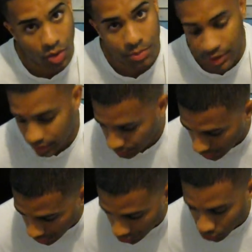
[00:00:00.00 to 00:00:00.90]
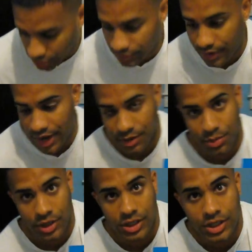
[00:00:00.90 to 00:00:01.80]
open and you use a fast
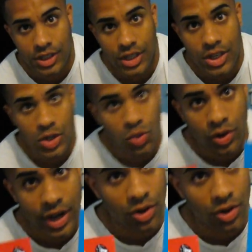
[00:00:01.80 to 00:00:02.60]
punch, you will get